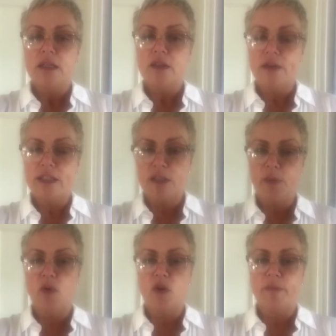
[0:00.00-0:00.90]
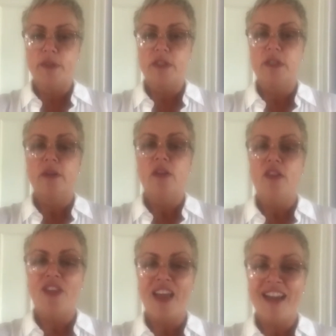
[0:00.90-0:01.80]
So that's deportment.
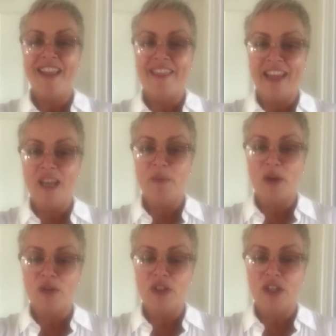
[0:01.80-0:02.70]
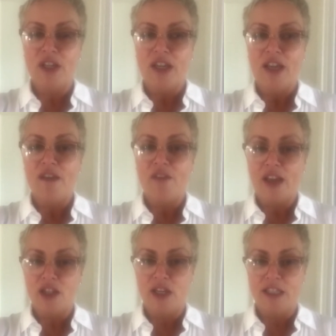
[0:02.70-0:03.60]
Then think about
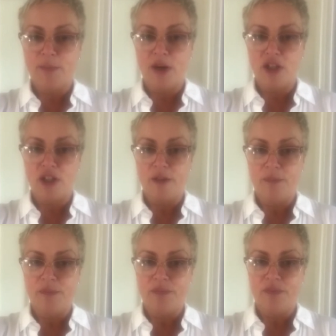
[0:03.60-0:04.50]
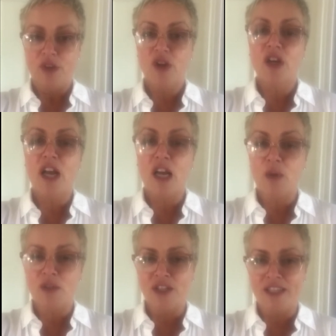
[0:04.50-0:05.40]
facial expression. Your
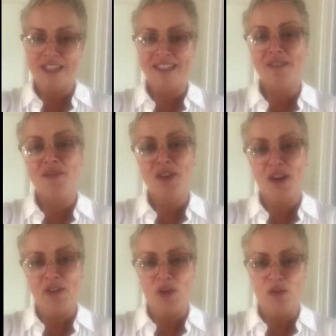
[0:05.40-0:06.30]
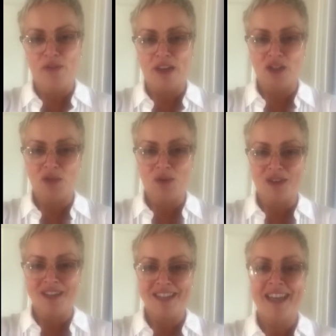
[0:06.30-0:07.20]
countenance, it's a very old-fashioned
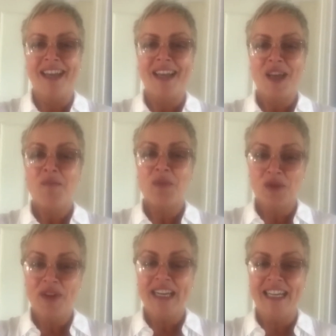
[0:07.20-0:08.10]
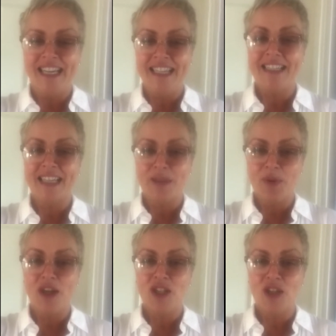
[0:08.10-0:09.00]
word, but really it's the
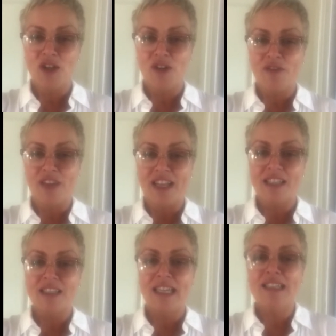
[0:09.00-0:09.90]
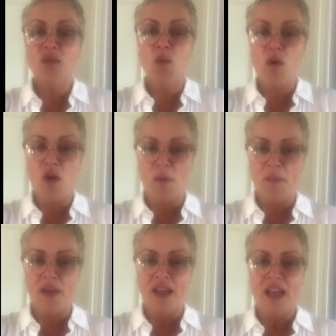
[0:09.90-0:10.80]
expression on your face. Is it warm?
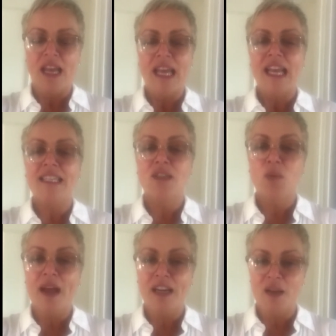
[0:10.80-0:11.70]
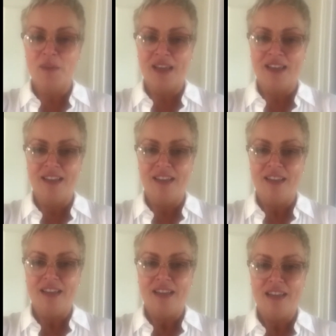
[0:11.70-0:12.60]
Is it welcoming?
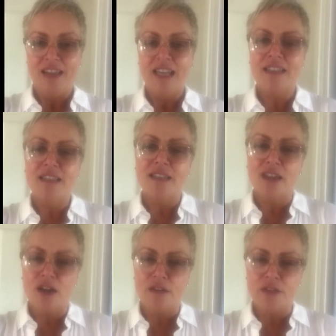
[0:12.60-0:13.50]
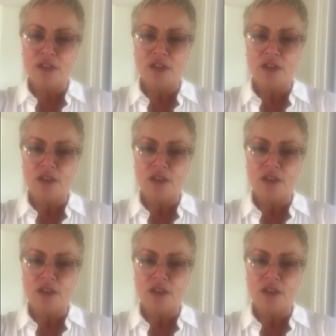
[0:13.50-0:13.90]
Is it soft?